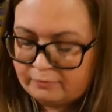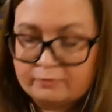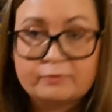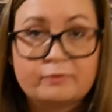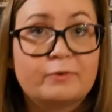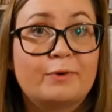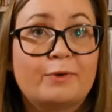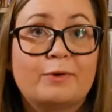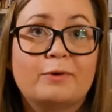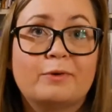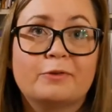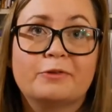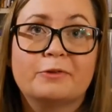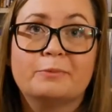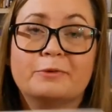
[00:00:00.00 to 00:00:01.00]
four
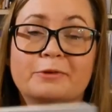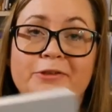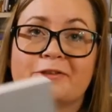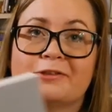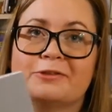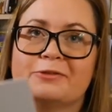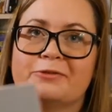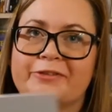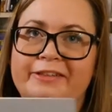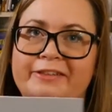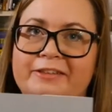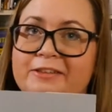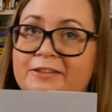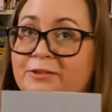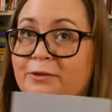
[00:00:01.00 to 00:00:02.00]
other books to read.
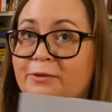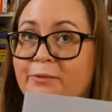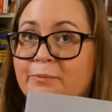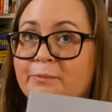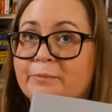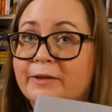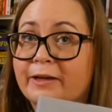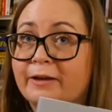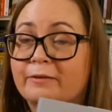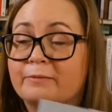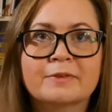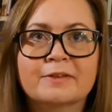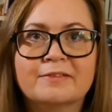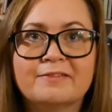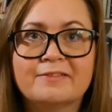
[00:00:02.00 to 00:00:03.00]
So yeah.
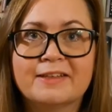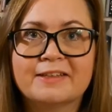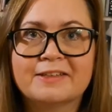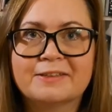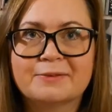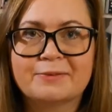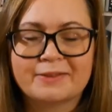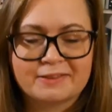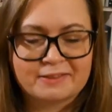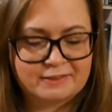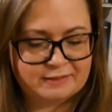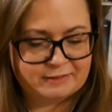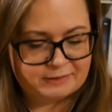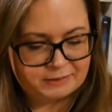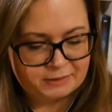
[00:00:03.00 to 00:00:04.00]
Next
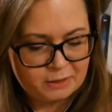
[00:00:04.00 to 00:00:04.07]
question.